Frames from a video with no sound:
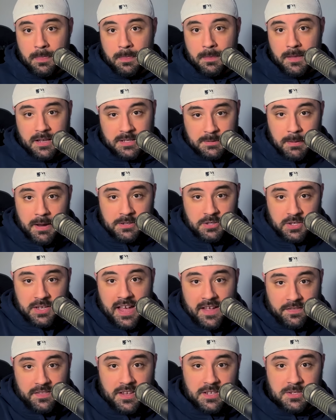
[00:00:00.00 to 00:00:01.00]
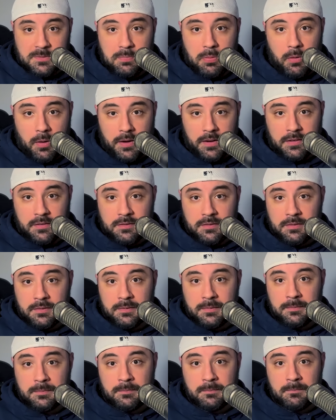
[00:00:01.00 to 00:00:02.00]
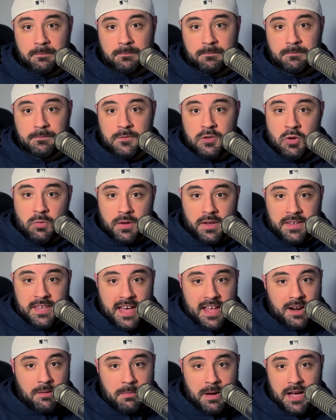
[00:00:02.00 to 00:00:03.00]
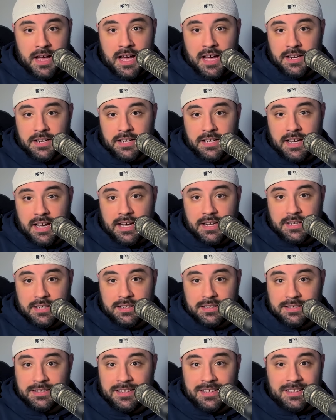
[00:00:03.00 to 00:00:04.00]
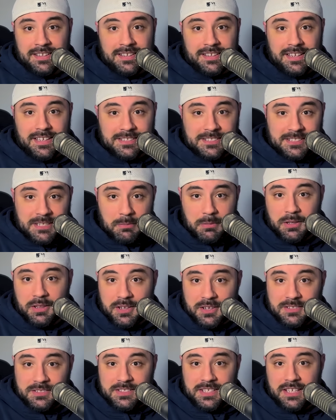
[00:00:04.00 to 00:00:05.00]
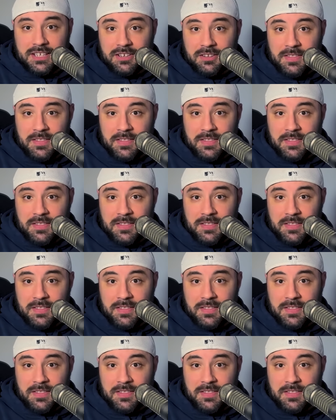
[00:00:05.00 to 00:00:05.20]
Especially at this point. You could get him on a similar deal